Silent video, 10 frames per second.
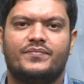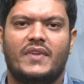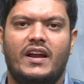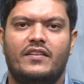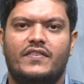
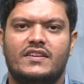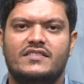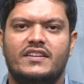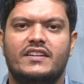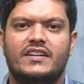and first
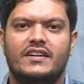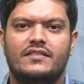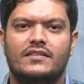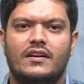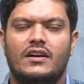aid
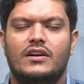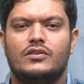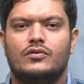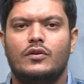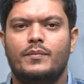kits
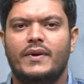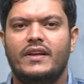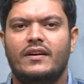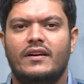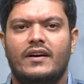should
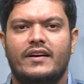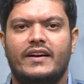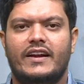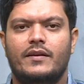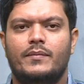be
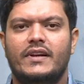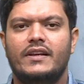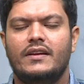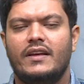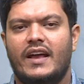
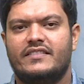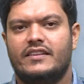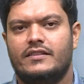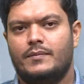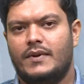readily
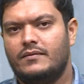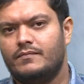accessible.